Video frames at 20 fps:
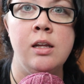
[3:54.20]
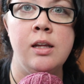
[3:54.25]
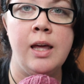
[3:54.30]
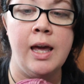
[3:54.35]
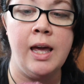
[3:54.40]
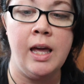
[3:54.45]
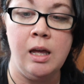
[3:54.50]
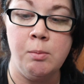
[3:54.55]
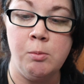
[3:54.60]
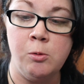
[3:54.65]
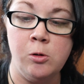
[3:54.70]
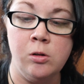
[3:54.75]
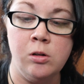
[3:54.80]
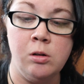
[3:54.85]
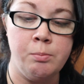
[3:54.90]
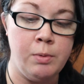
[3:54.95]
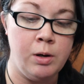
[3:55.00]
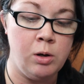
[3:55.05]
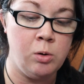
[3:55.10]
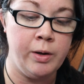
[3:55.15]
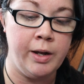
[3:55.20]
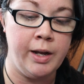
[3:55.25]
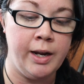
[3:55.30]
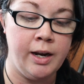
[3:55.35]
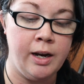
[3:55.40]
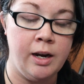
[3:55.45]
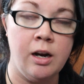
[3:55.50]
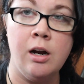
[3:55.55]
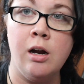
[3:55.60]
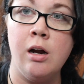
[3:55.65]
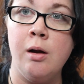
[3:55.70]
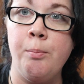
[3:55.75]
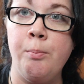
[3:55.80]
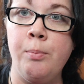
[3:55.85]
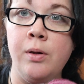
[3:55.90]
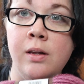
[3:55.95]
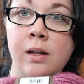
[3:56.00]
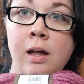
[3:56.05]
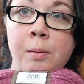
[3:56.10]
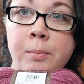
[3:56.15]
cabled mohair
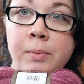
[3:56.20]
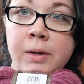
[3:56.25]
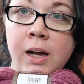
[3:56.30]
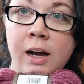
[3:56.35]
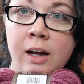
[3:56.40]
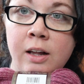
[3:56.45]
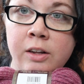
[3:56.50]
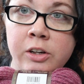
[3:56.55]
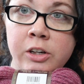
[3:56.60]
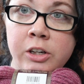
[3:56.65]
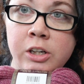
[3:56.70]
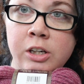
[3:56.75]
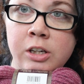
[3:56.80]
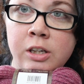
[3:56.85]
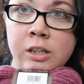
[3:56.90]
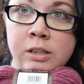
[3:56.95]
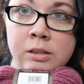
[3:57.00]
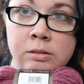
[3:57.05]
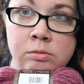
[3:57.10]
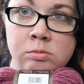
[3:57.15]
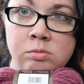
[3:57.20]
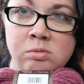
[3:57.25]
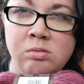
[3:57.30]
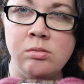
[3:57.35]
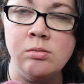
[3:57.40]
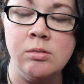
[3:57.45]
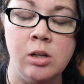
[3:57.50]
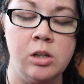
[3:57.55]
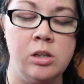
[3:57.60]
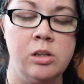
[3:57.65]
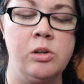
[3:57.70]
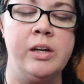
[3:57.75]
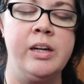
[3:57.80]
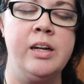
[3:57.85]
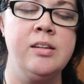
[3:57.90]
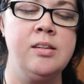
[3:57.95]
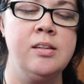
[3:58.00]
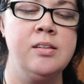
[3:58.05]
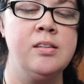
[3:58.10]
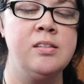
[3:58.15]
plum colored, although I
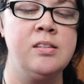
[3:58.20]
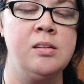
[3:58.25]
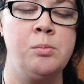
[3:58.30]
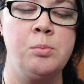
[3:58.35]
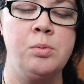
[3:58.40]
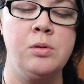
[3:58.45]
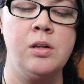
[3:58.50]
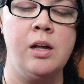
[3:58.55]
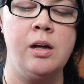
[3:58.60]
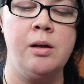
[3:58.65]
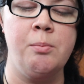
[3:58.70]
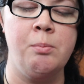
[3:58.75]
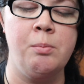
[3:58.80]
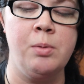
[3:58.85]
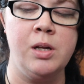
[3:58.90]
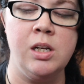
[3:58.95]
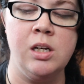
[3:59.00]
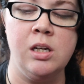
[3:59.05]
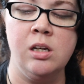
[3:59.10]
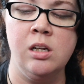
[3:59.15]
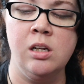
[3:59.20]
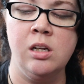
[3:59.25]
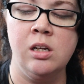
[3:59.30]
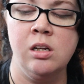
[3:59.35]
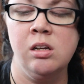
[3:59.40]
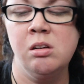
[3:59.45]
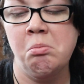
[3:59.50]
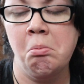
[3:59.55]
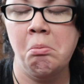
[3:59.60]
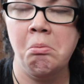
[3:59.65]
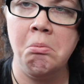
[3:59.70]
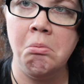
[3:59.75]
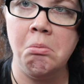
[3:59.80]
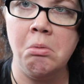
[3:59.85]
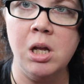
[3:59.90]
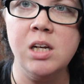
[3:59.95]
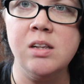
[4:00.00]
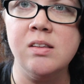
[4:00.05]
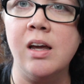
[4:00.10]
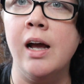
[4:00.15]
guess this isn't plum, but
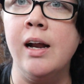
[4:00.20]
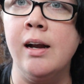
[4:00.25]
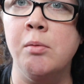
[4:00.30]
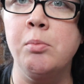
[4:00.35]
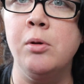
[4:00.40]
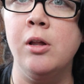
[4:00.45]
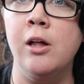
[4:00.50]
it's kind of